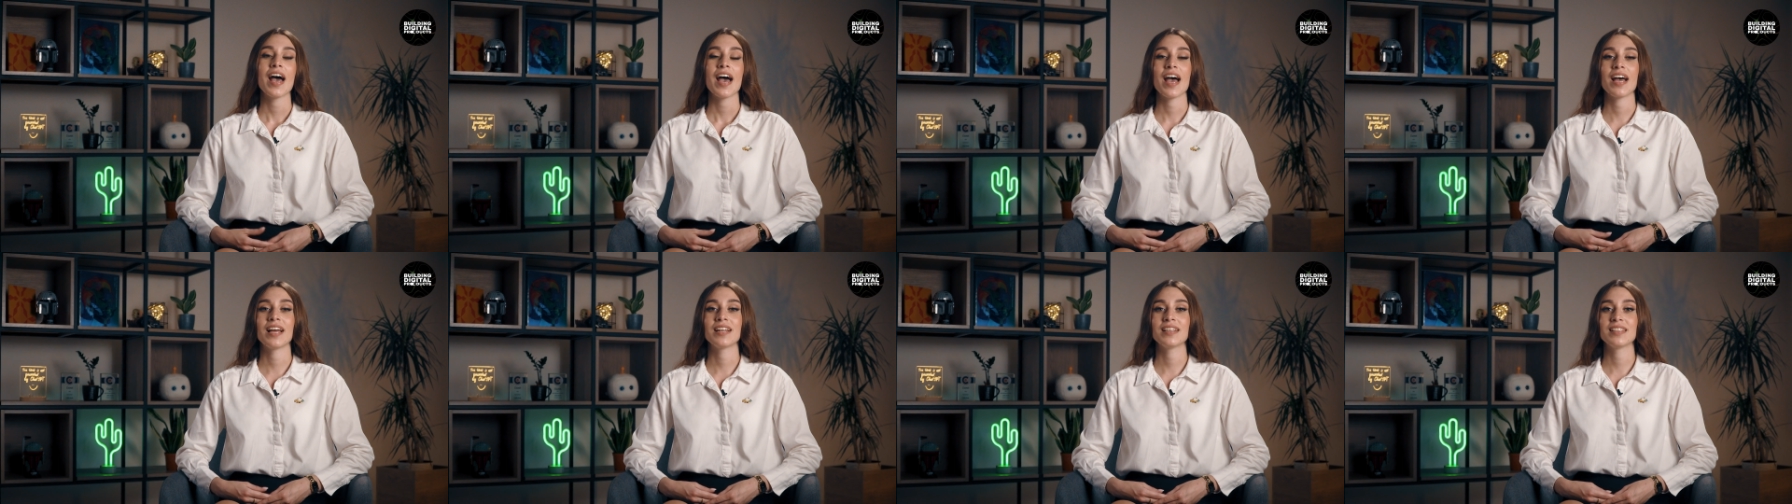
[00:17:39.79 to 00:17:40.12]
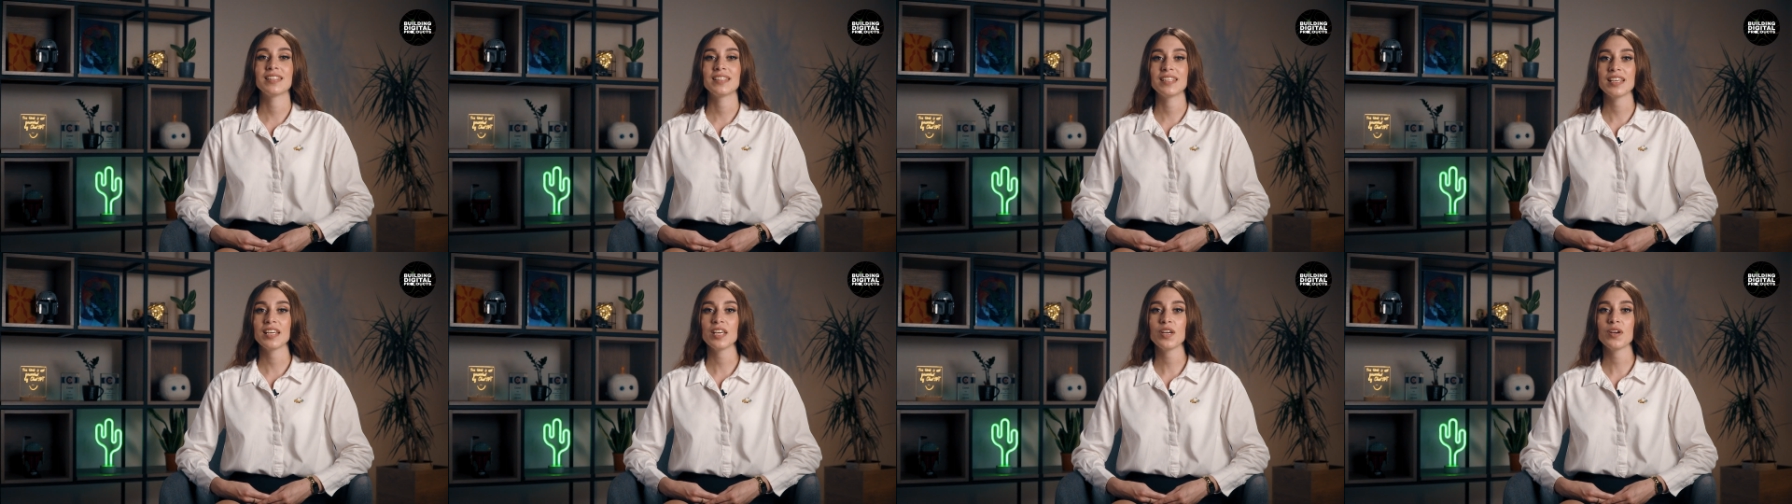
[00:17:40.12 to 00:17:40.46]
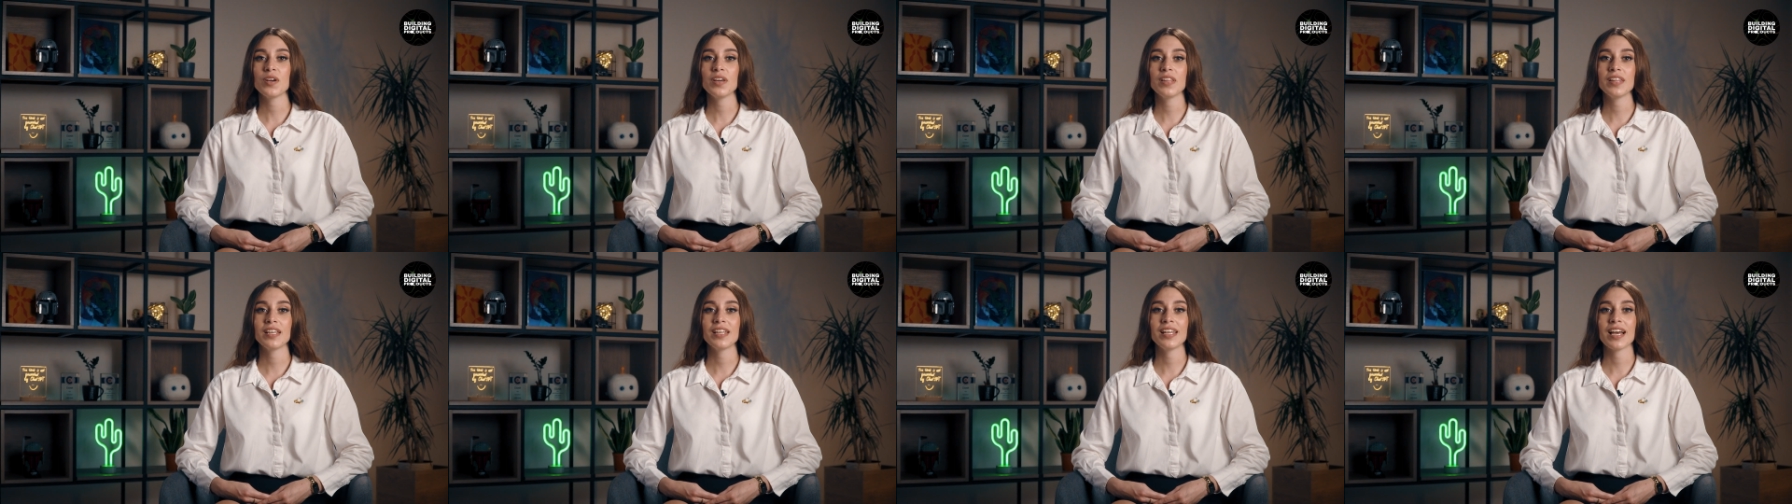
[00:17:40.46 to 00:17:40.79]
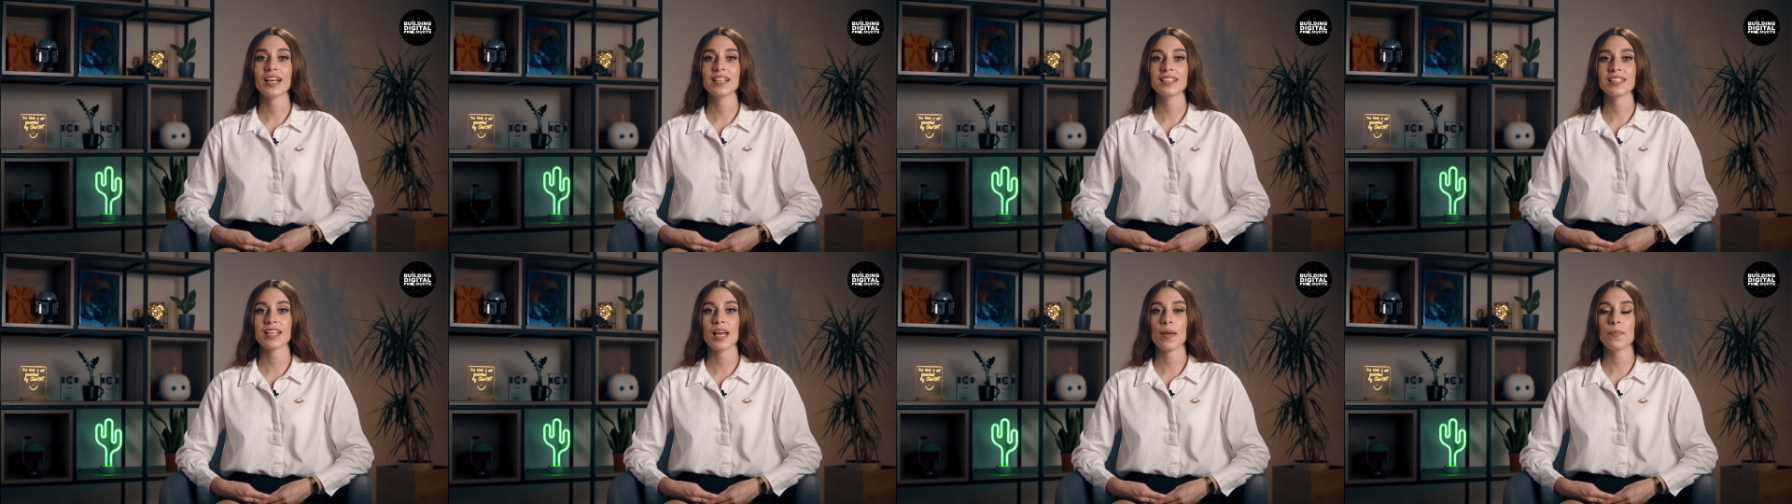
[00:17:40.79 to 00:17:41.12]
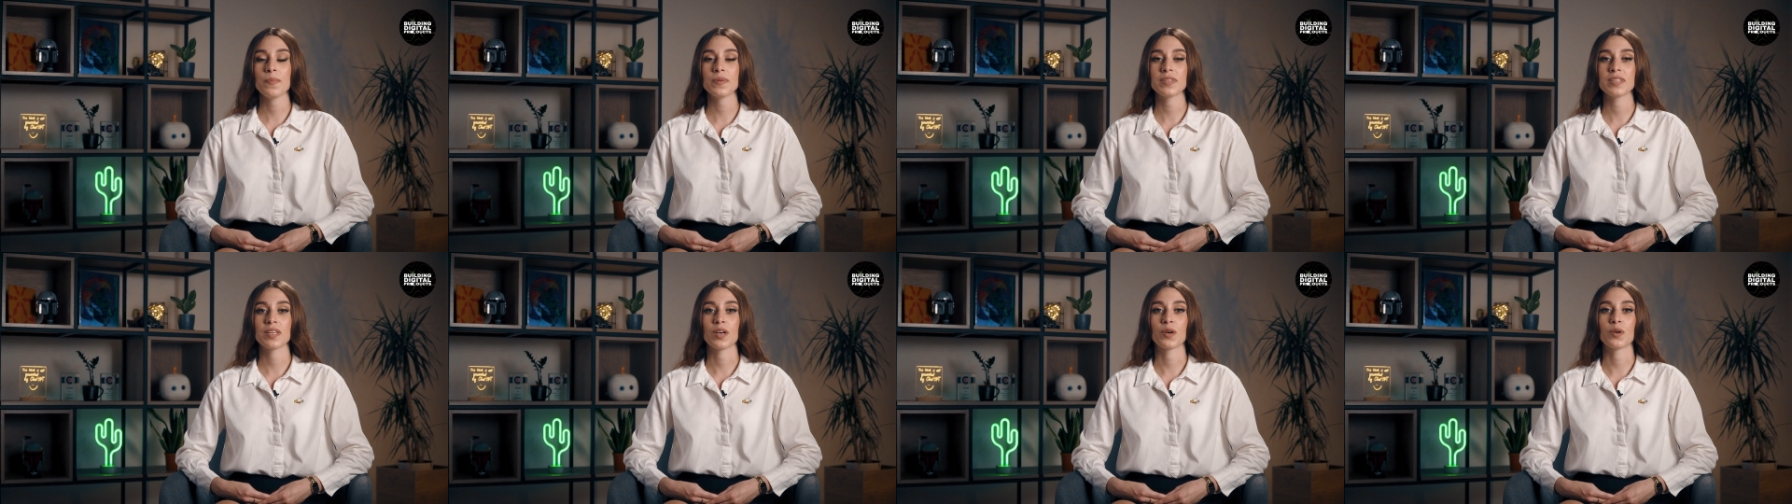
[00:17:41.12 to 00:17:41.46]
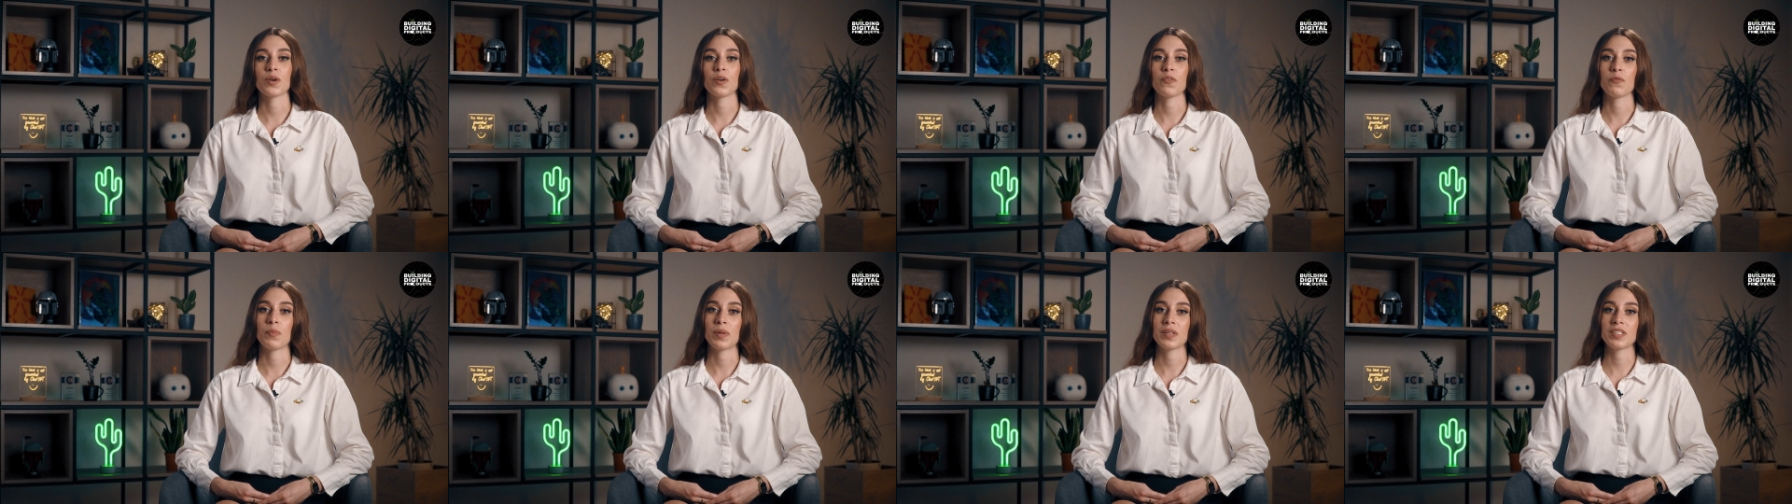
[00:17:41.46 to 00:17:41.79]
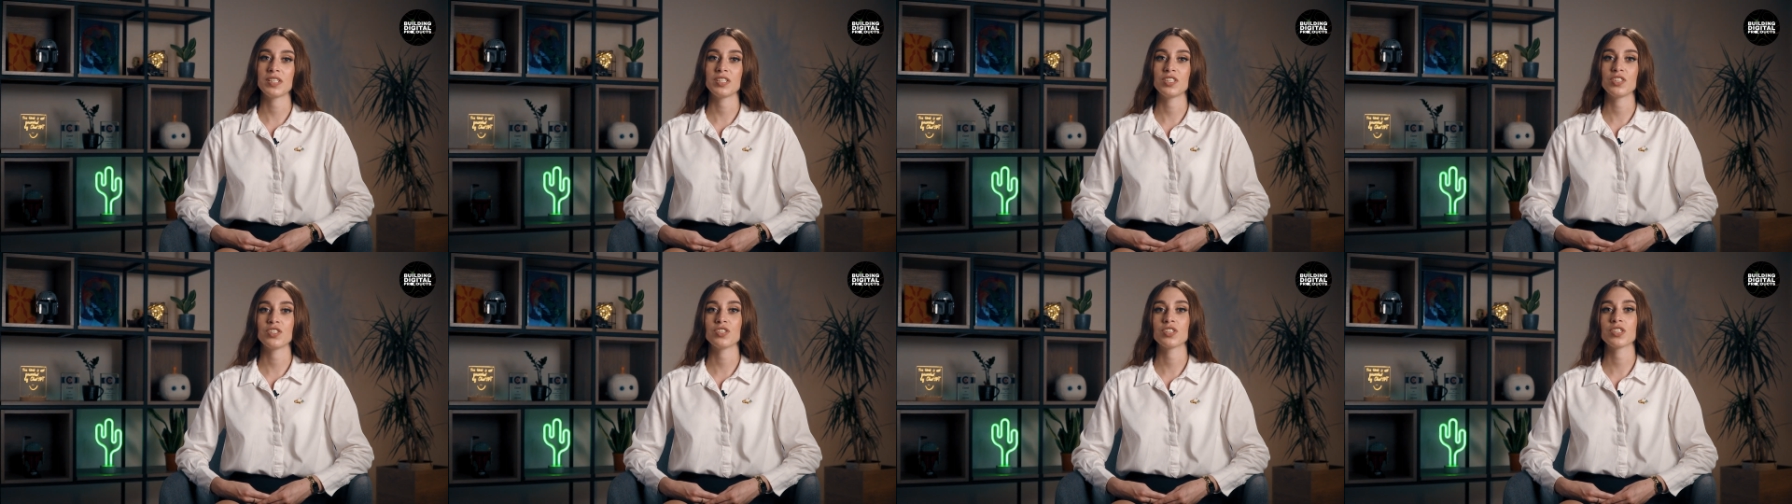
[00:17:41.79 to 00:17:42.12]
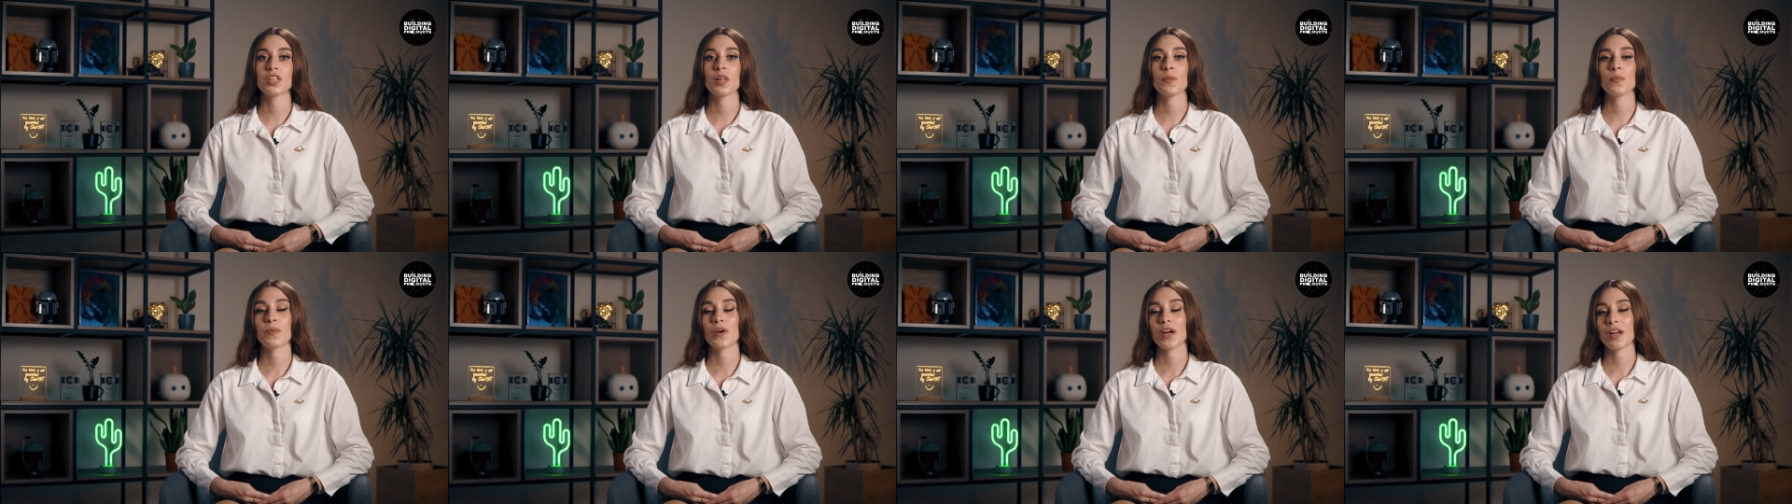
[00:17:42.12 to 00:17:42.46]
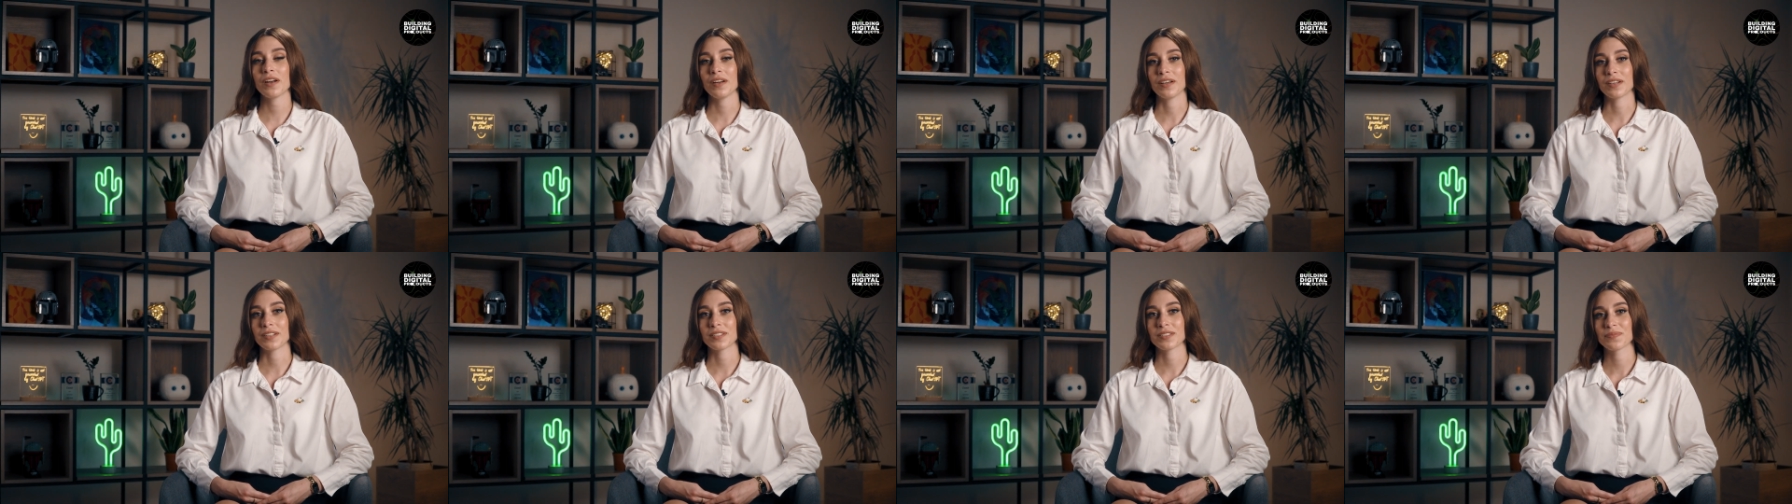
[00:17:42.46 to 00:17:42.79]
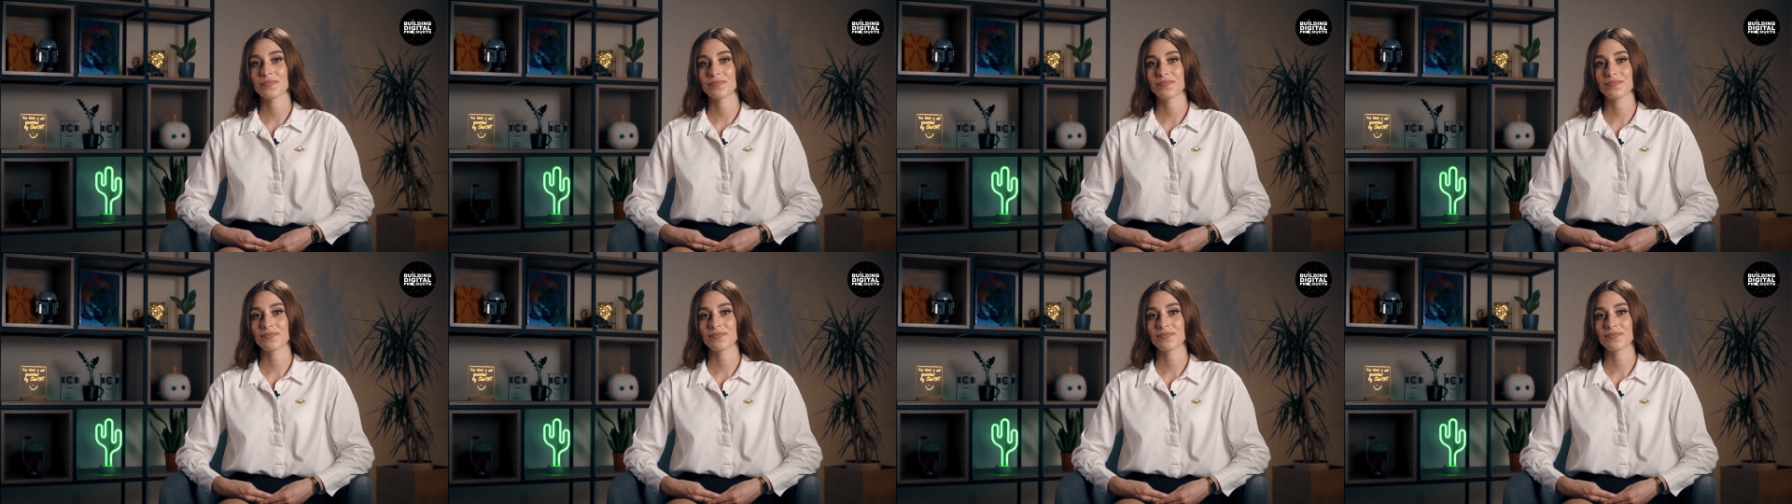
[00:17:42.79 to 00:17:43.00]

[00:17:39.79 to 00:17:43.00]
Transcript: and see you in the next episode of Building Digital Product.